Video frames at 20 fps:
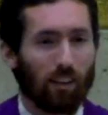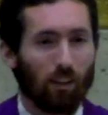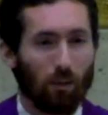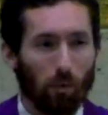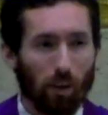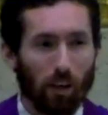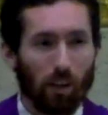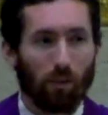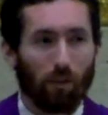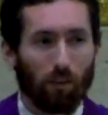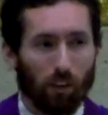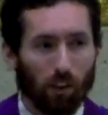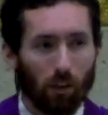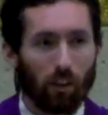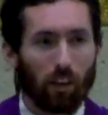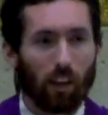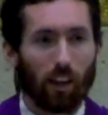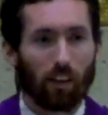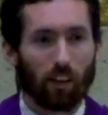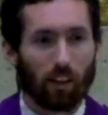You may
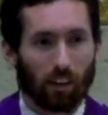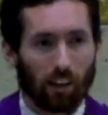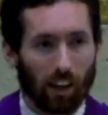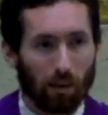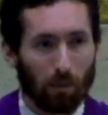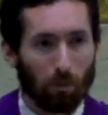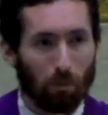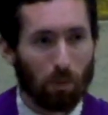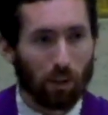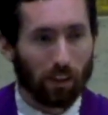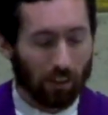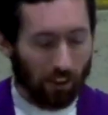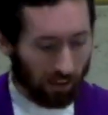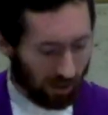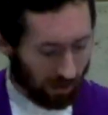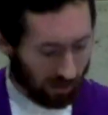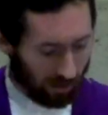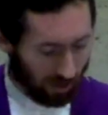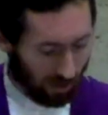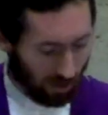feel that
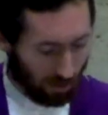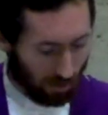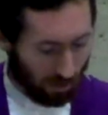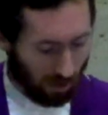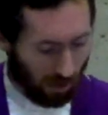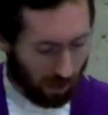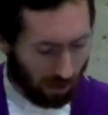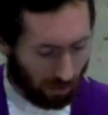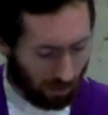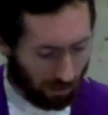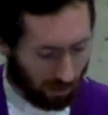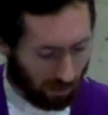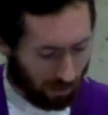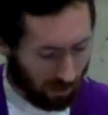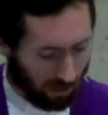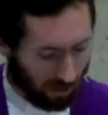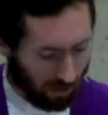busyness of life.